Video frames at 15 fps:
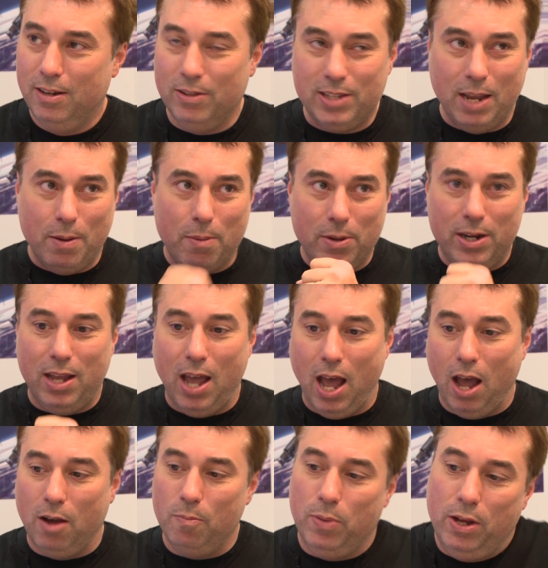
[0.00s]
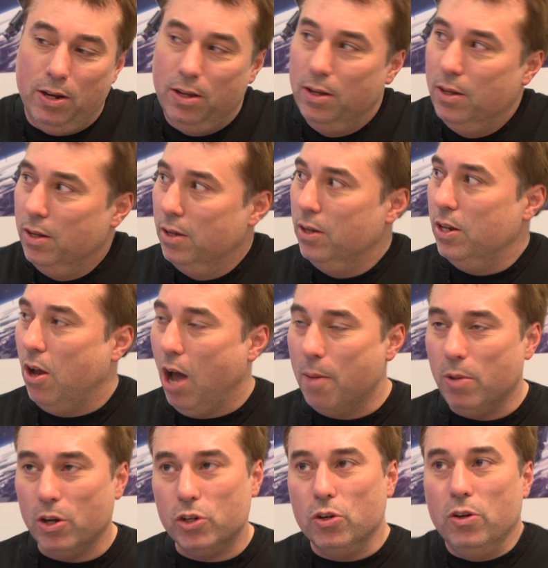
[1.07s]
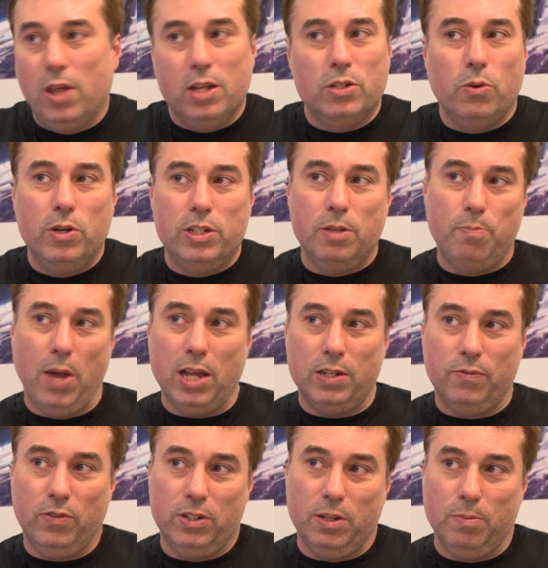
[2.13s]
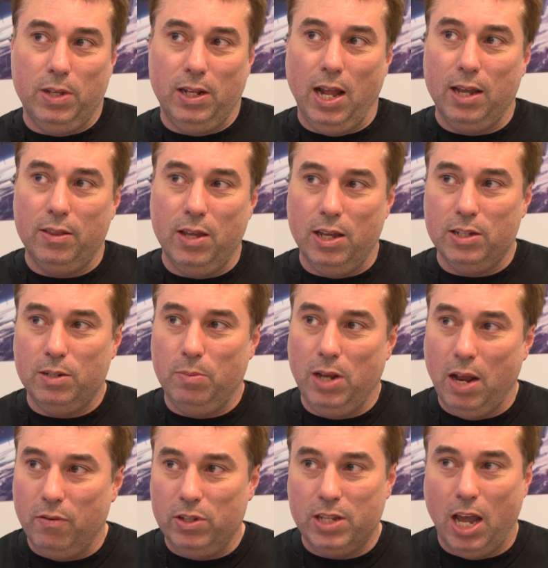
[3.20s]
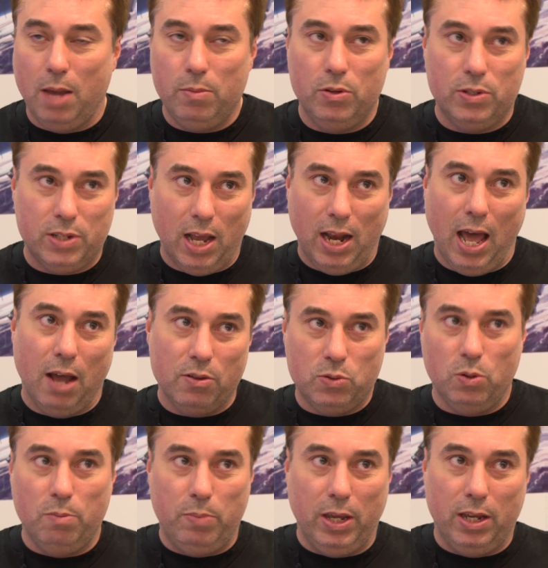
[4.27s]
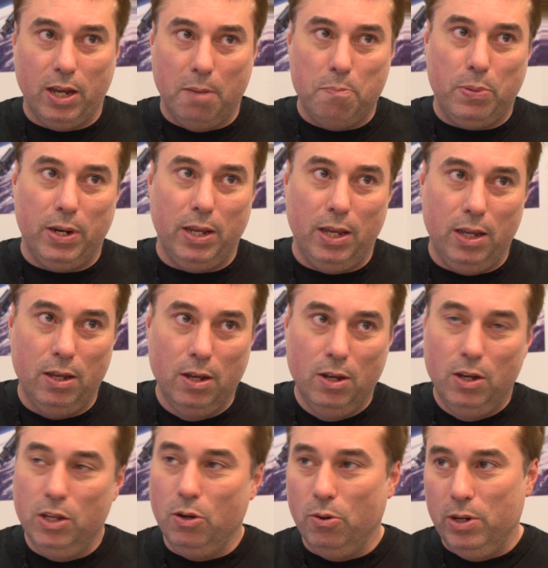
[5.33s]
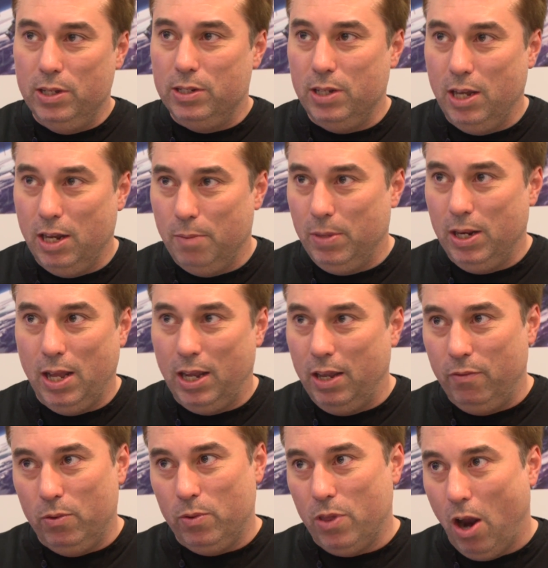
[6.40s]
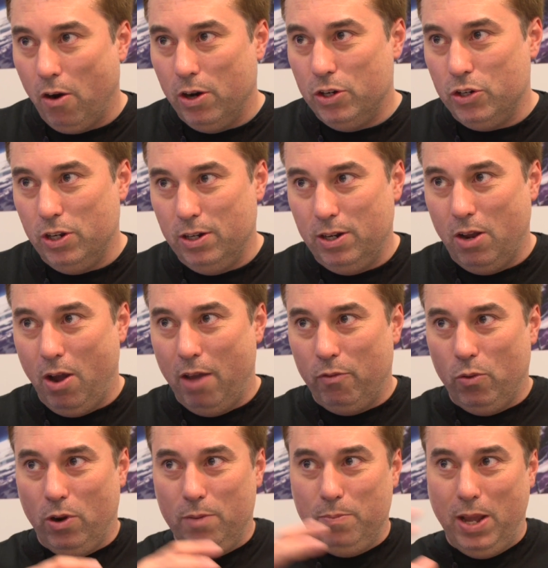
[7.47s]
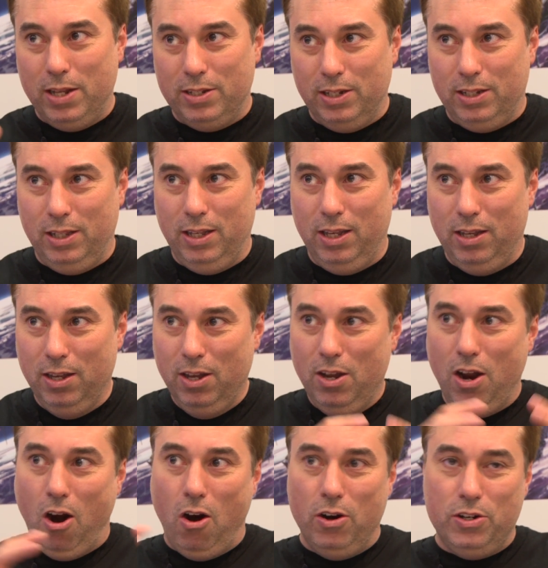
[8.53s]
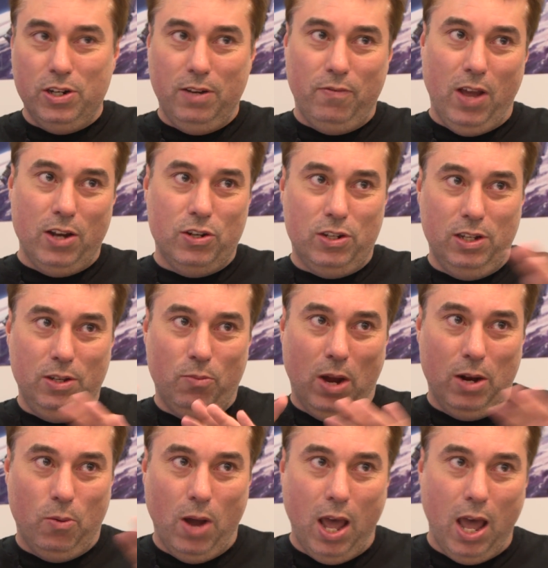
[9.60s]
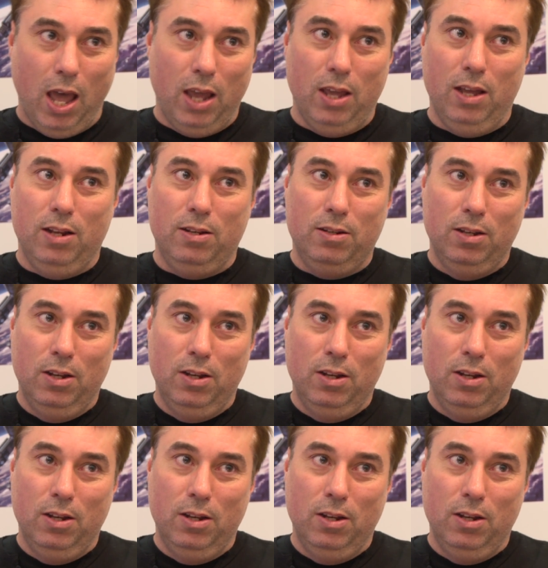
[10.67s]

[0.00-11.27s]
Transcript: take my money out. But I'm not sure that's always the best for something like this. I mean, every time you sell out to a big company, you always see it. I mean, like even with Origin, everyone basically, Origin eventually went away, and